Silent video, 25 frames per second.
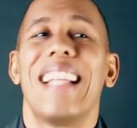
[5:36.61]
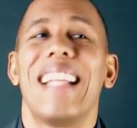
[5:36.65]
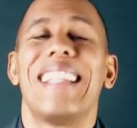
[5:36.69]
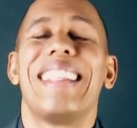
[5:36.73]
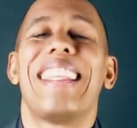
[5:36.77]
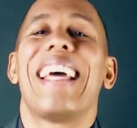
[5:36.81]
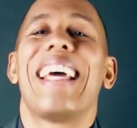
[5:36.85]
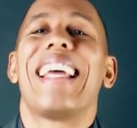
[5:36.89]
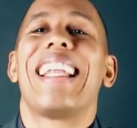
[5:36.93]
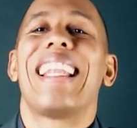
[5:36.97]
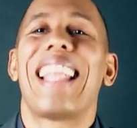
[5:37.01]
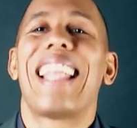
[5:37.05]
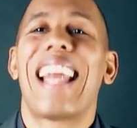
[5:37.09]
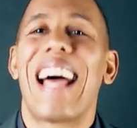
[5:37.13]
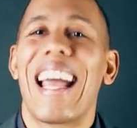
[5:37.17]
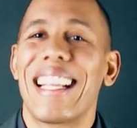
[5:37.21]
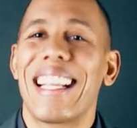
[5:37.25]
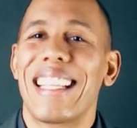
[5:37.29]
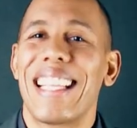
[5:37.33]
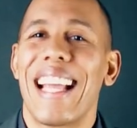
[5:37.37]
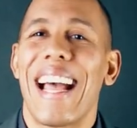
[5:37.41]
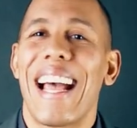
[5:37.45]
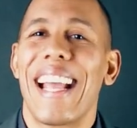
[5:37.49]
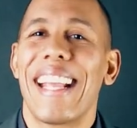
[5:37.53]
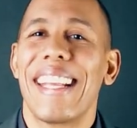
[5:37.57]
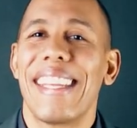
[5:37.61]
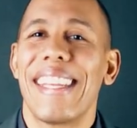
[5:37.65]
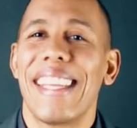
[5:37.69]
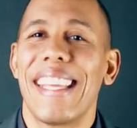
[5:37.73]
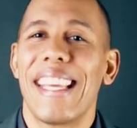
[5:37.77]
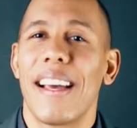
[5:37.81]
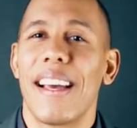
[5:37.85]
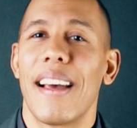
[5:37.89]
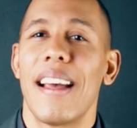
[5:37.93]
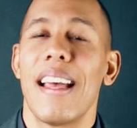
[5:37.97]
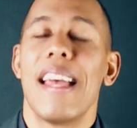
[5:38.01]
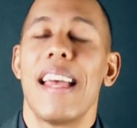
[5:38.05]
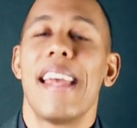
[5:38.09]
They like the
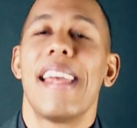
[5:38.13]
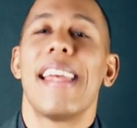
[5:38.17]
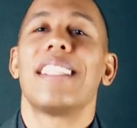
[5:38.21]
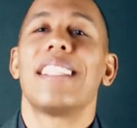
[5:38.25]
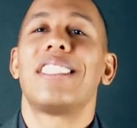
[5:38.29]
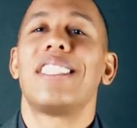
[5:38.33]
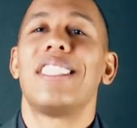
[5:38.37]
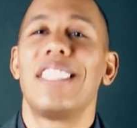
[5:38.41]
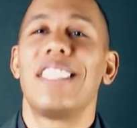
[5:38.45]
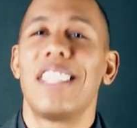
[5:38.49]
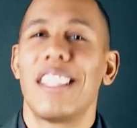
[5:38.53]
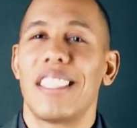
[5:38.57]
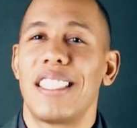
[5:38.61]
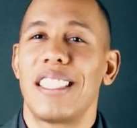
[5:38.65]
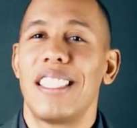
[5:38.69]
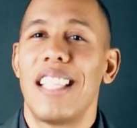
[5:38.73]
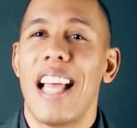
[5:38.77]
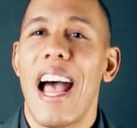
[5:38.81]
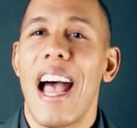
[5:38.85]
idea. It's just